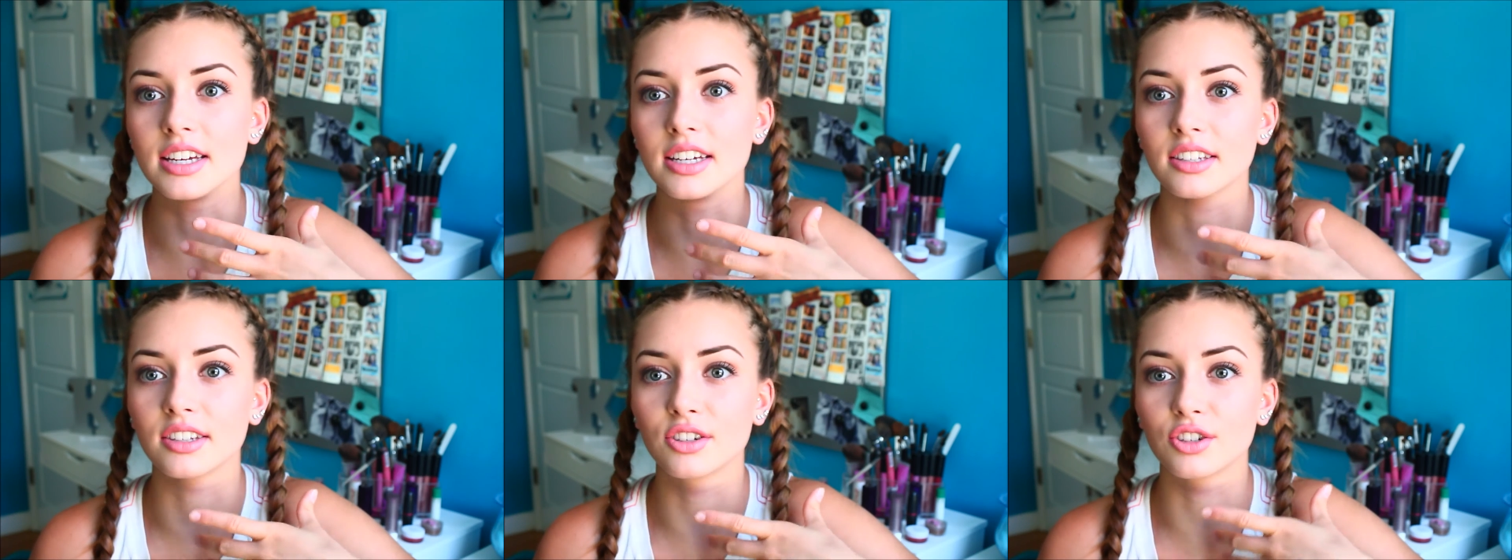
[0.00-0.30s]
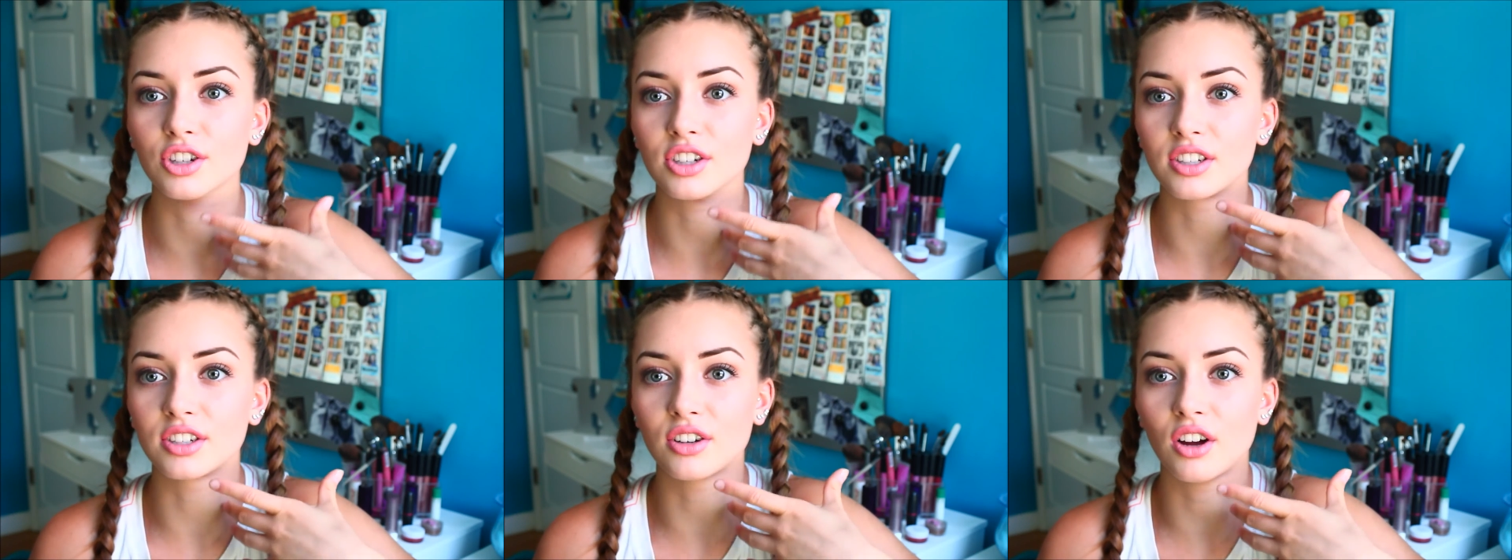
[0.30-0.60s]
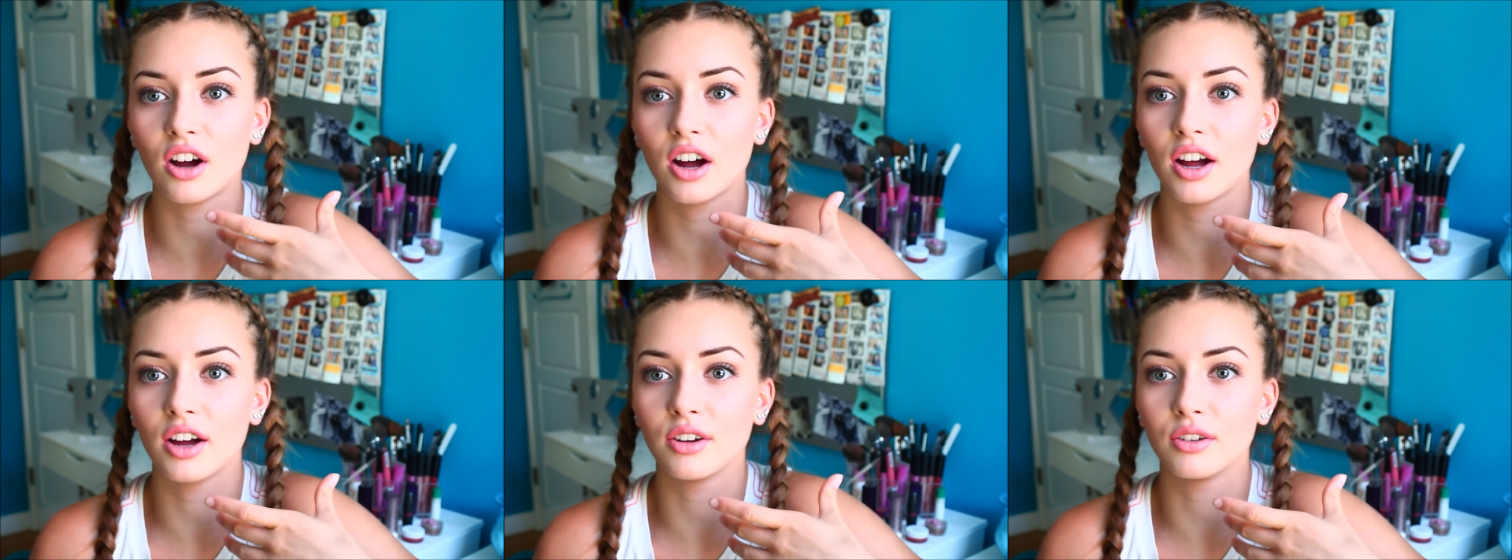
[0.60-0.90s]
It's just
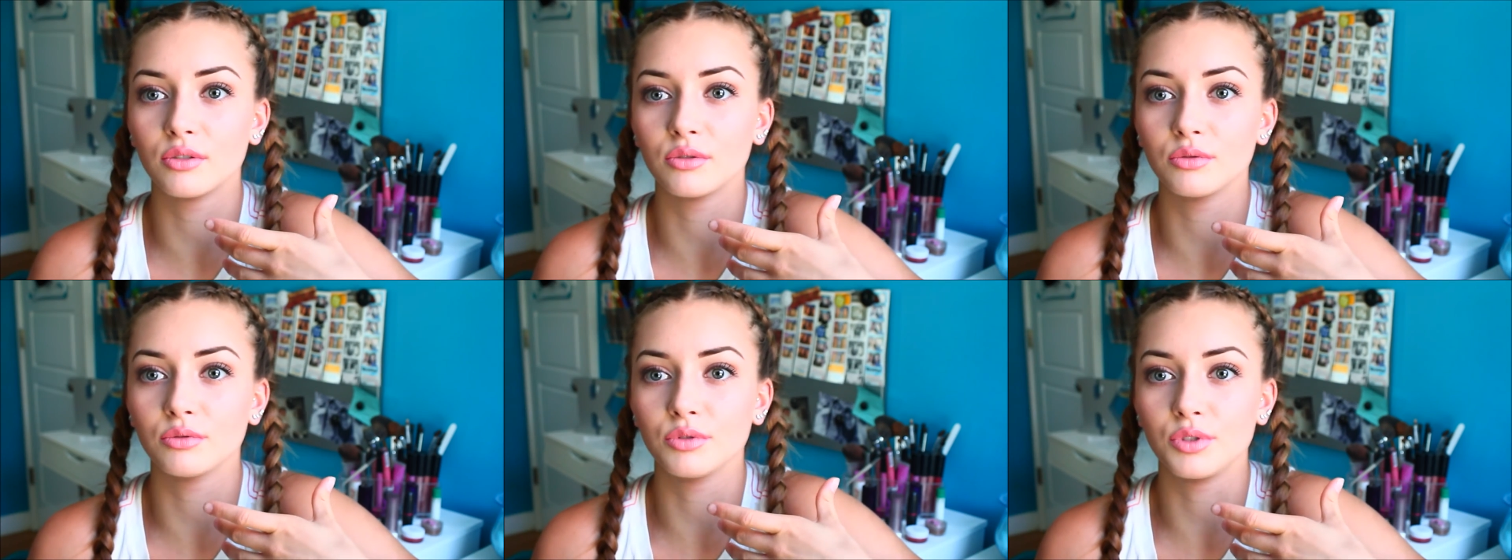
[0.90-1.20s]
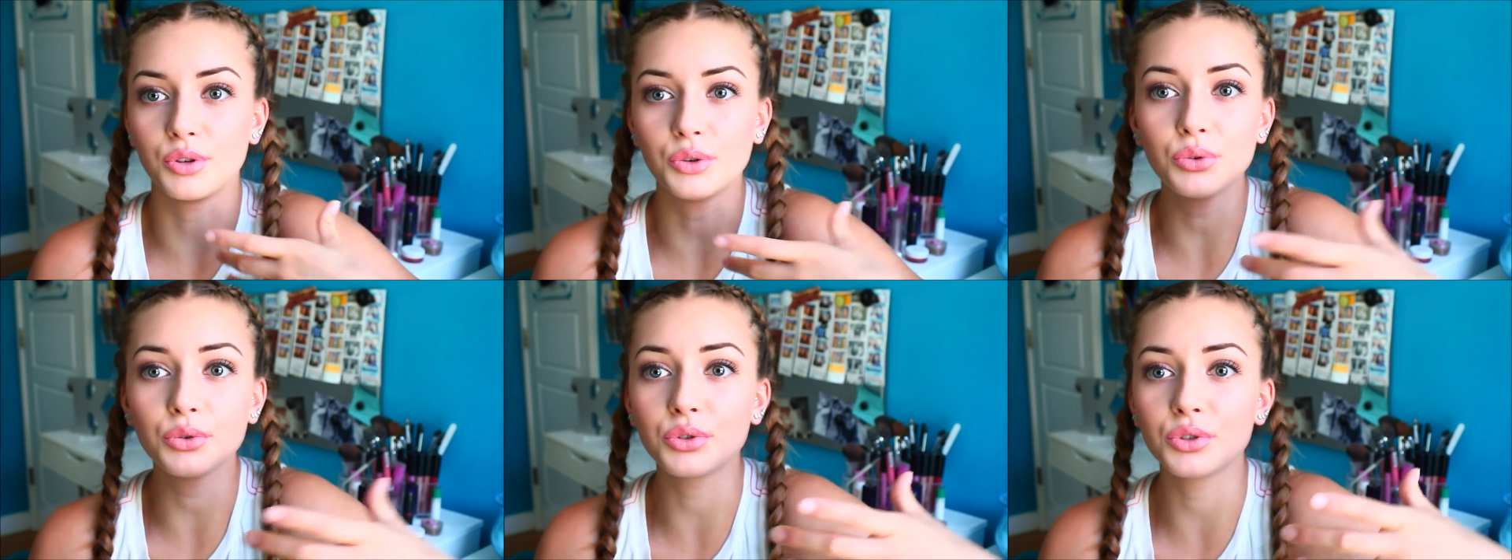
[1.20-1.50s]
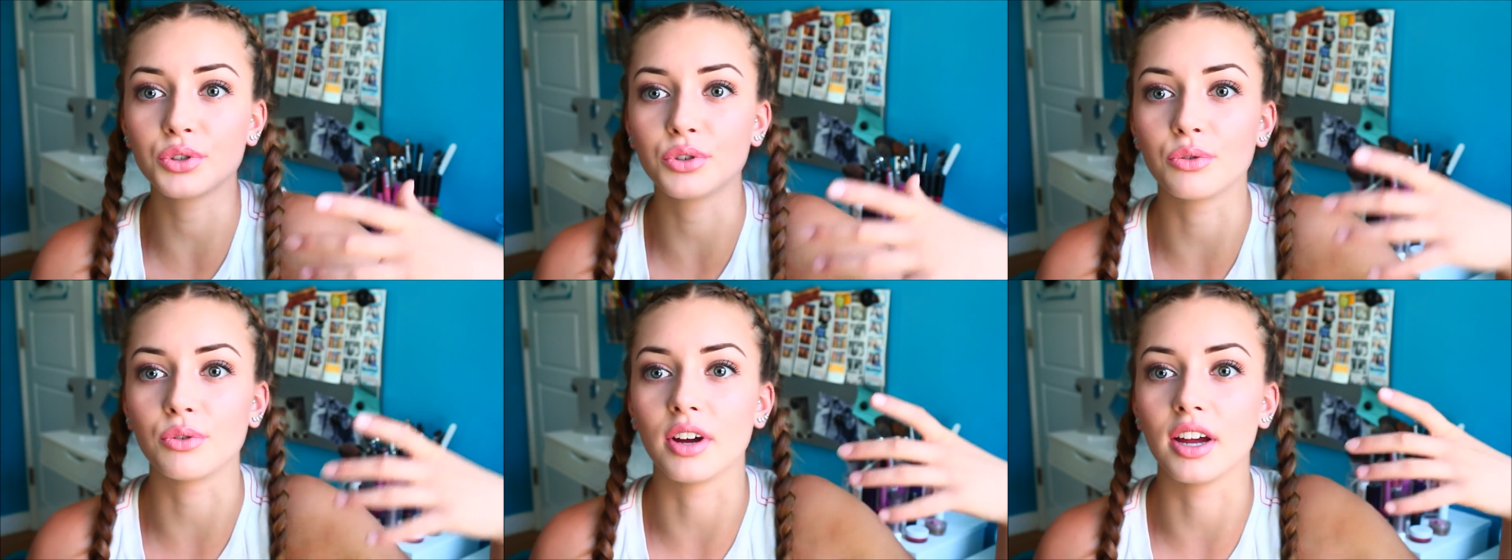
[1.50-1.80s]
not
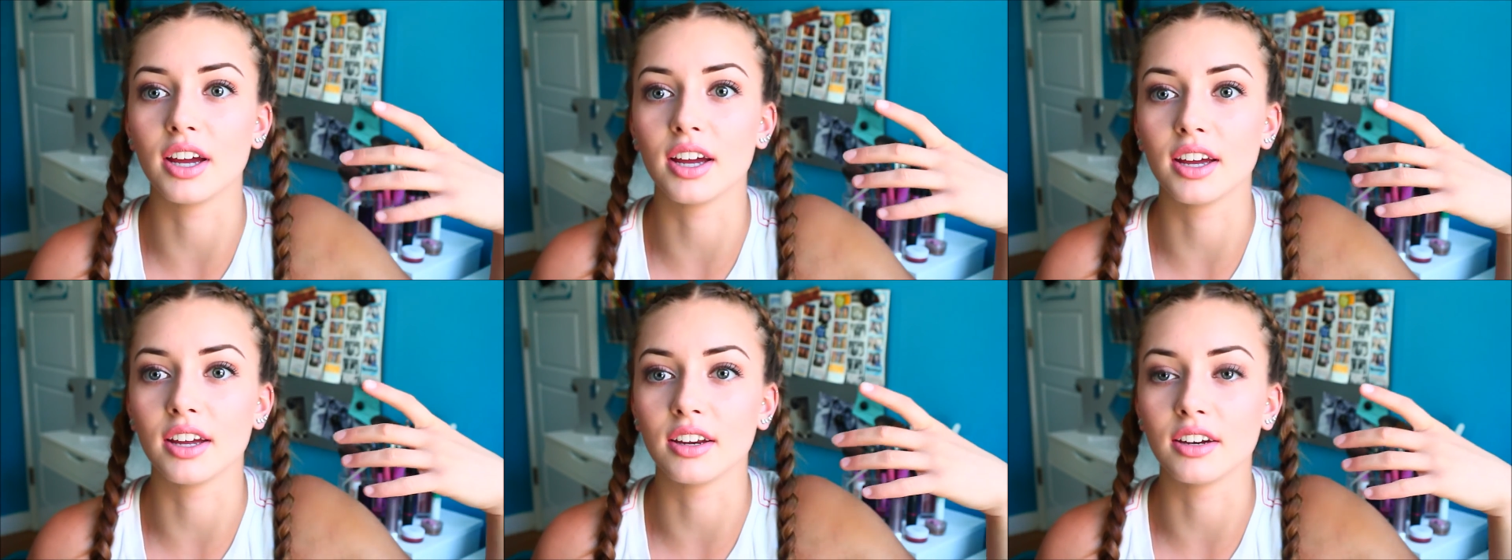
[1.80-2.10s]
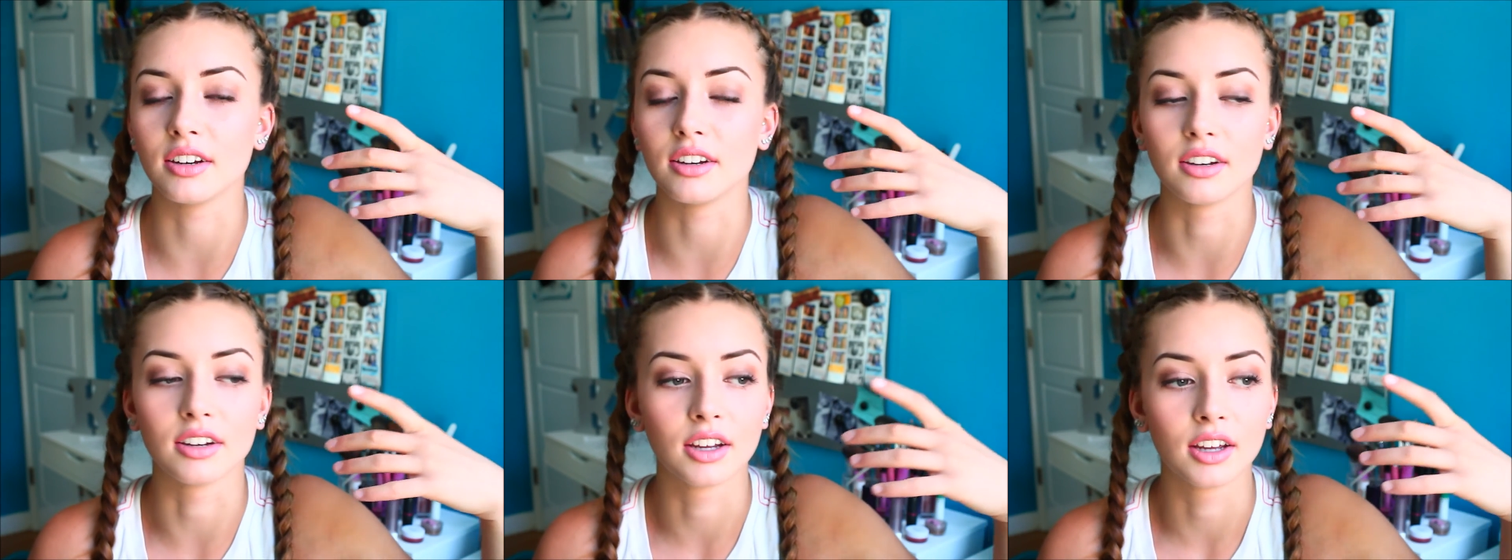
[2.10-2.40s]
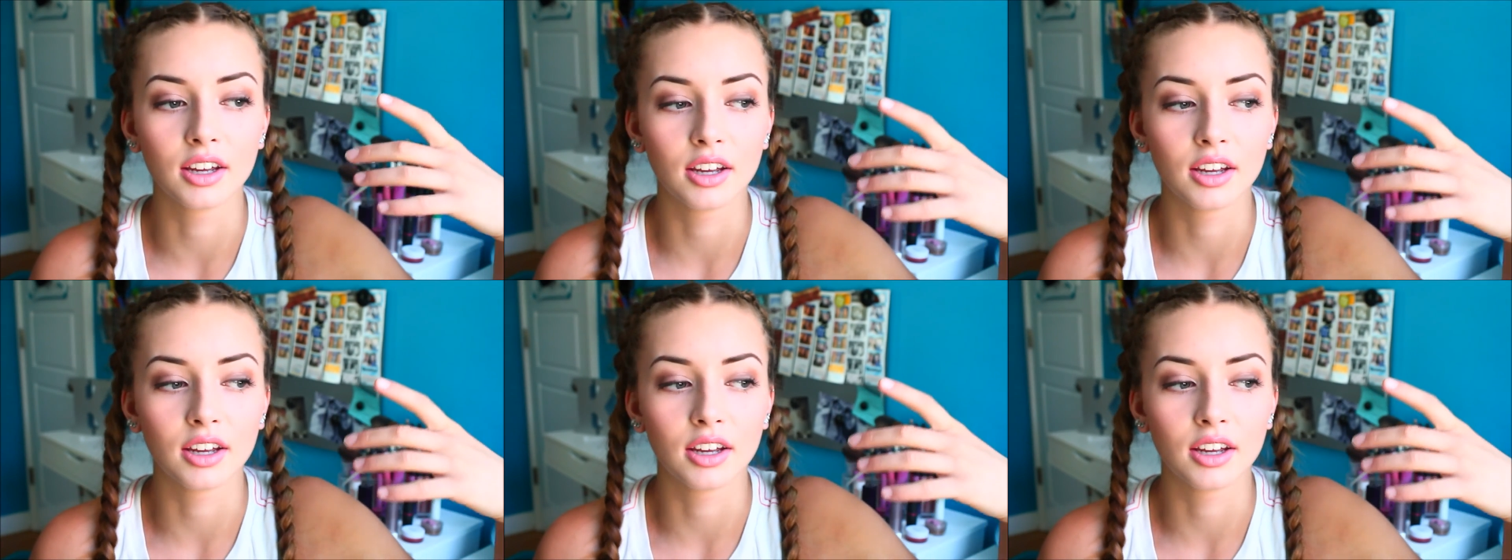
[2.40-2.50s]
used to it and